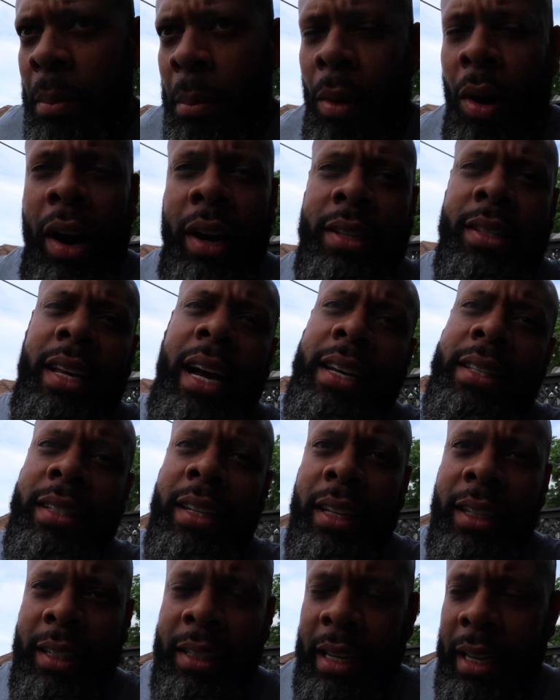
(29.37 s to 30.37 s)
Marcus
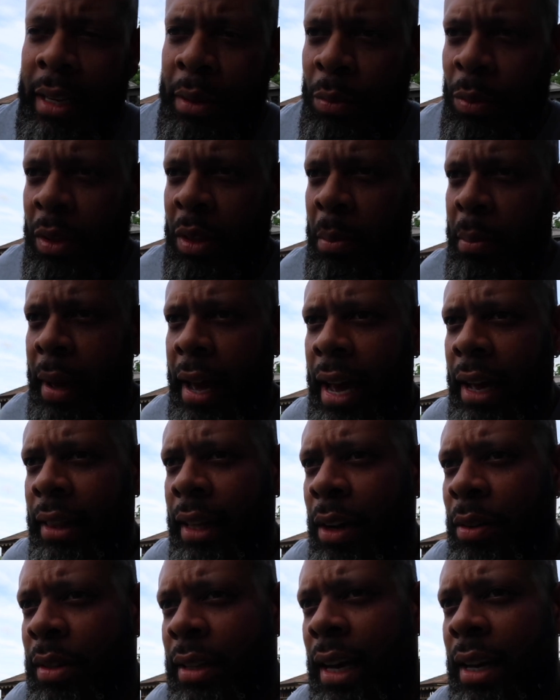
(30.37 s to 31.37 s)
accidentally hit him with the bat.
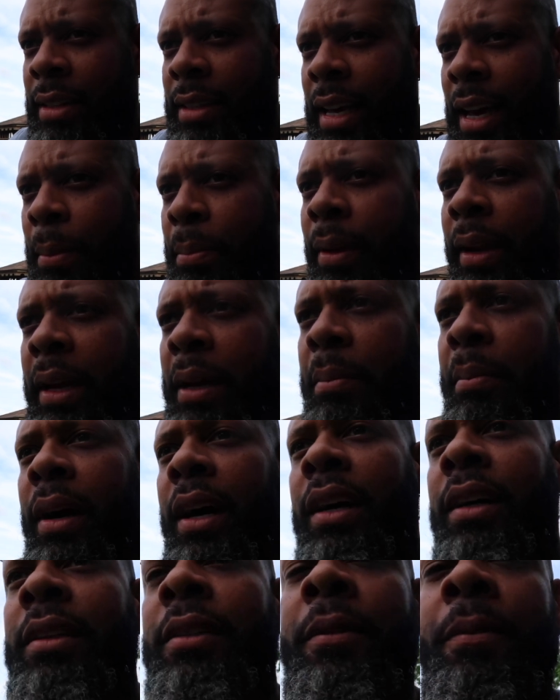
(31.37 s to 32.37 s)
They was outside playing
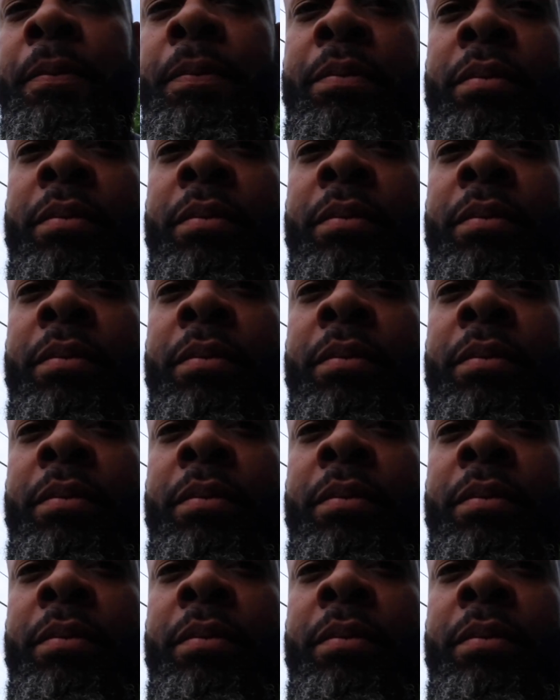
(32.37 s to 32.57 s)
ball.